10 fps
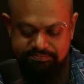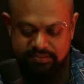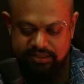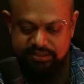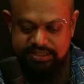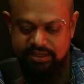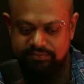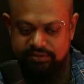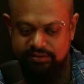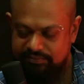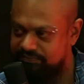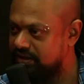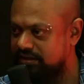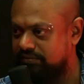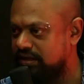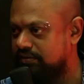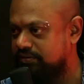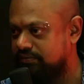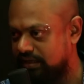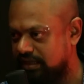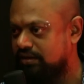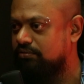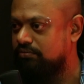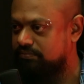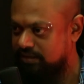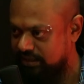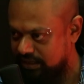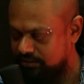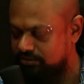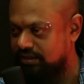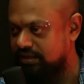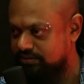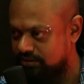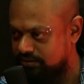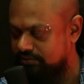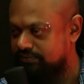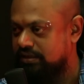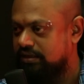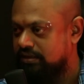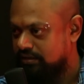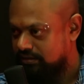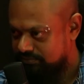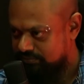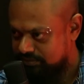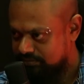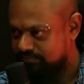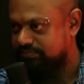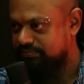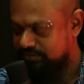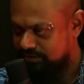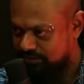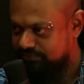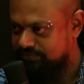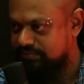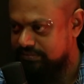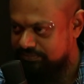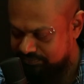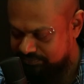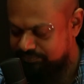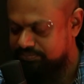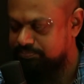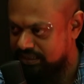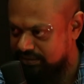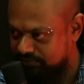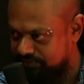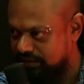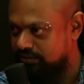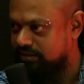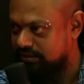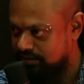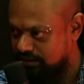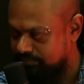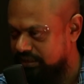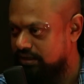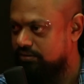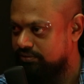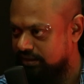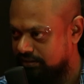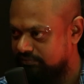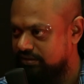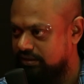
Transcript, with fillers: uh, saved uh, went away after a while. Like oh, I had to like sort of, sort of. Yeah. Pet the fellow and calm it down and everything. You're not